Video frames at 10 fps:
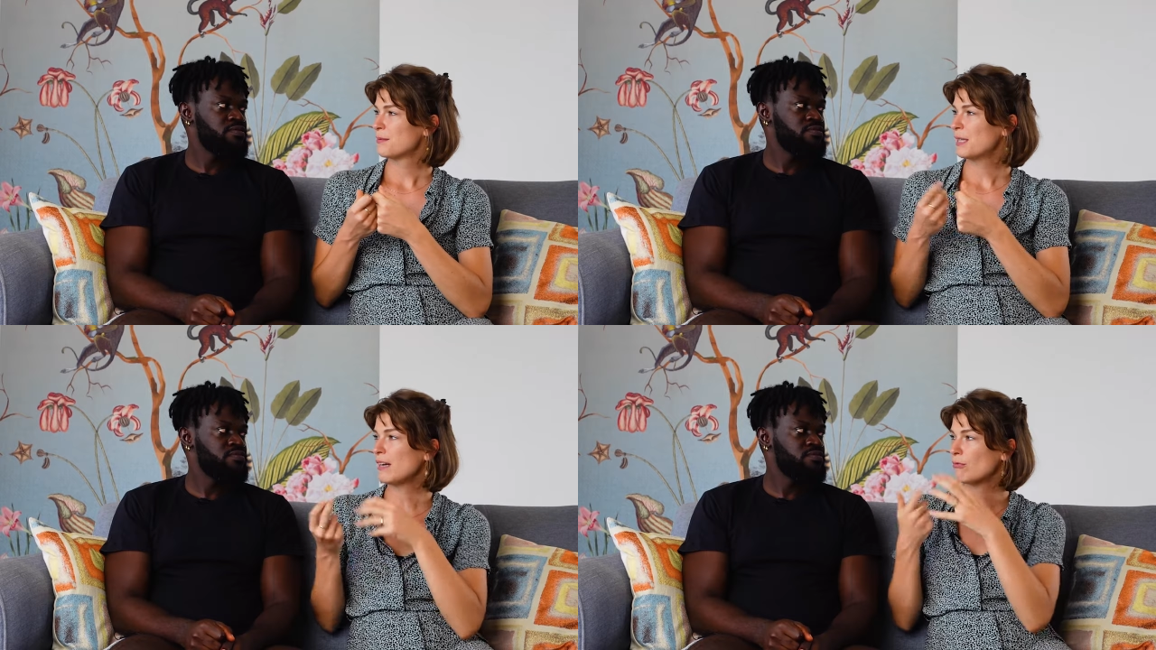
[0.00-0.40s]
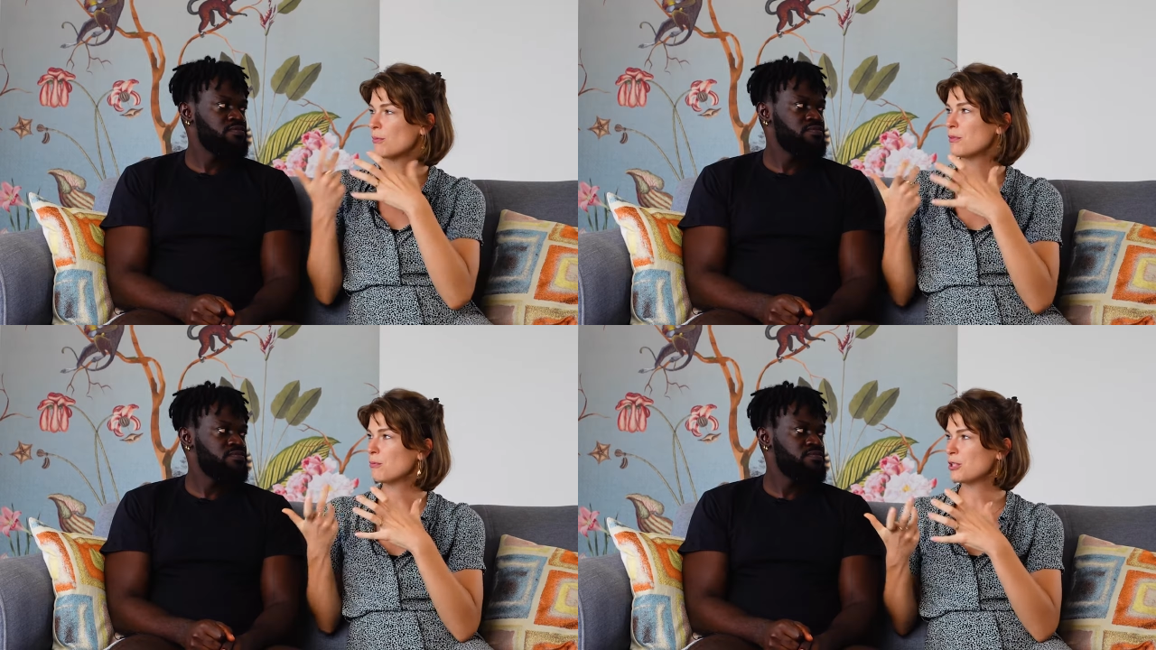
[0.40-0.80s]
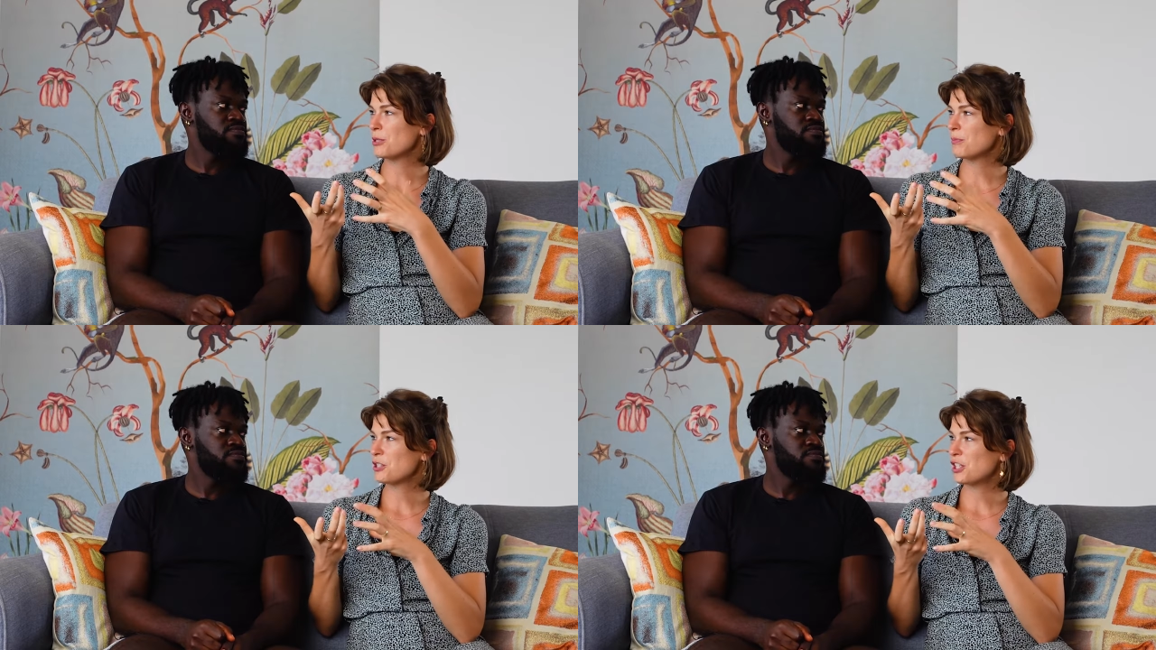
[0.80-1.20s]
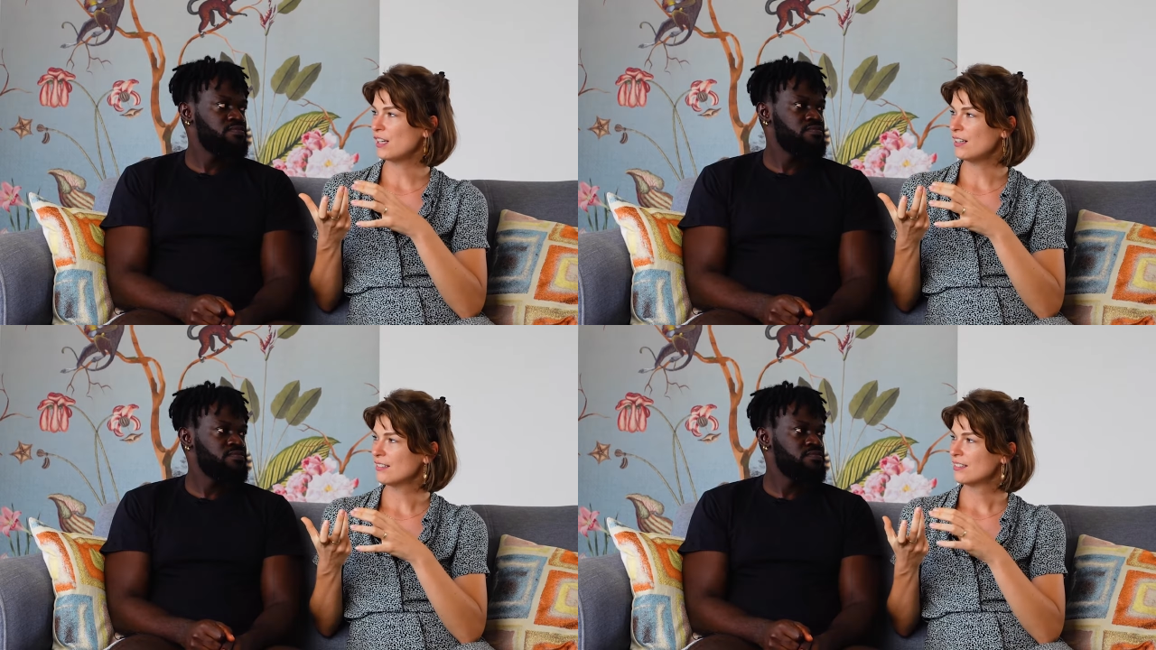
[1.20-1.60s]
Speaker 1: like from the washing
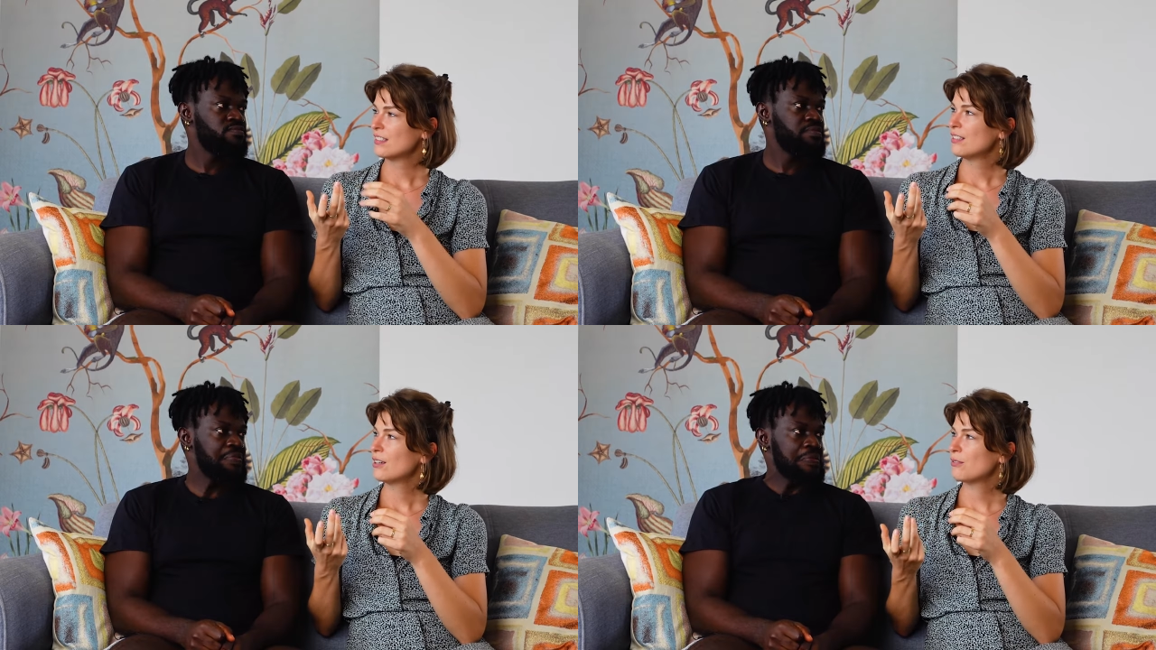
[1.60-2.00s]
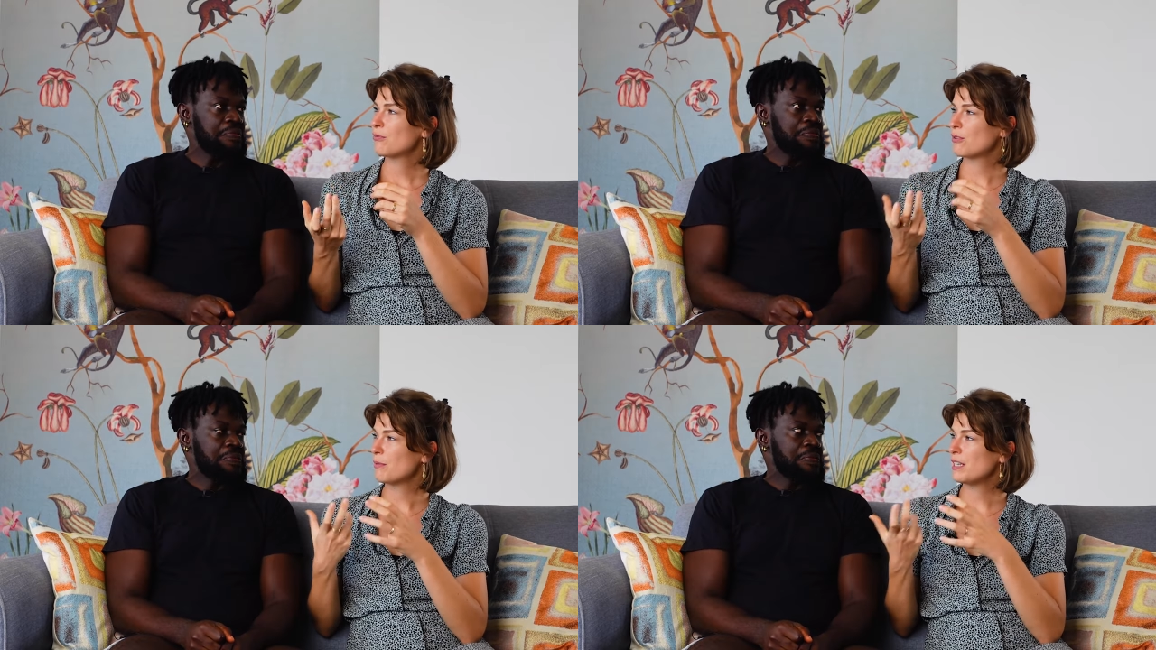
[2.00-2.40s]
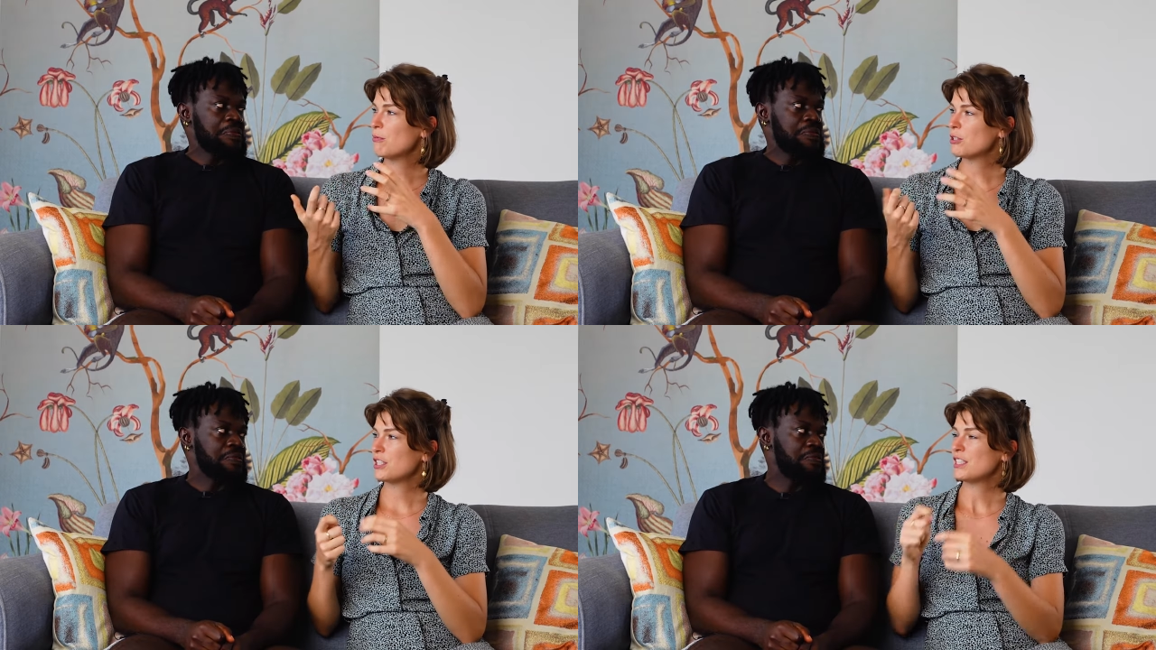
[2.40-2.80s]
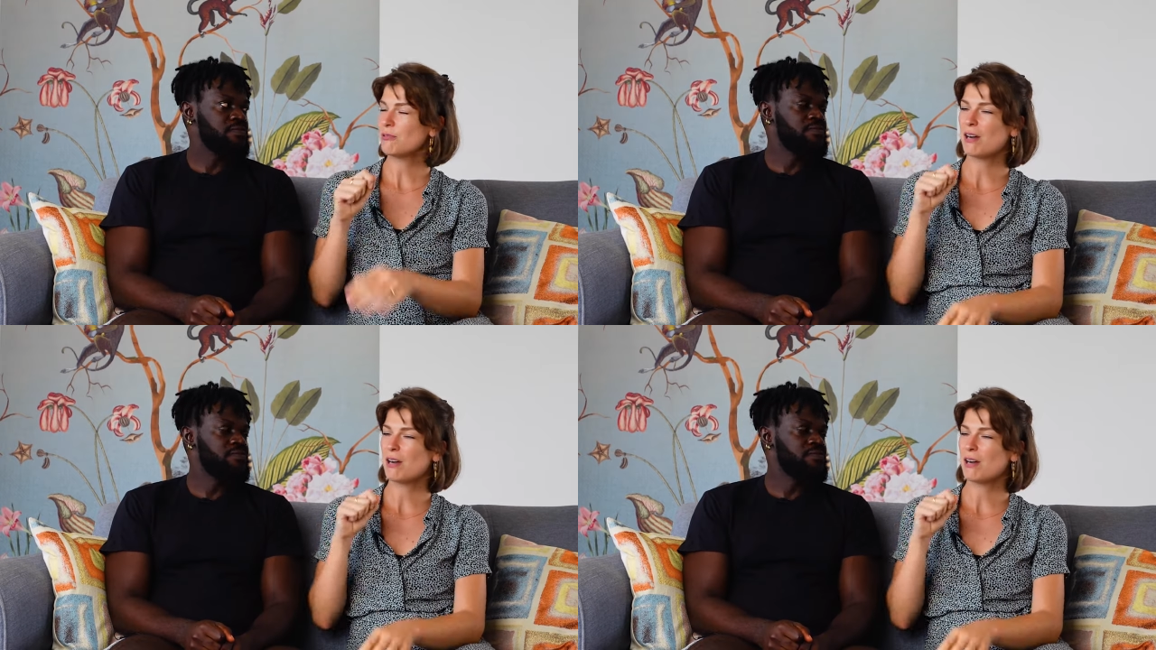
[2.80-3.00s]
machine, from when you wash it.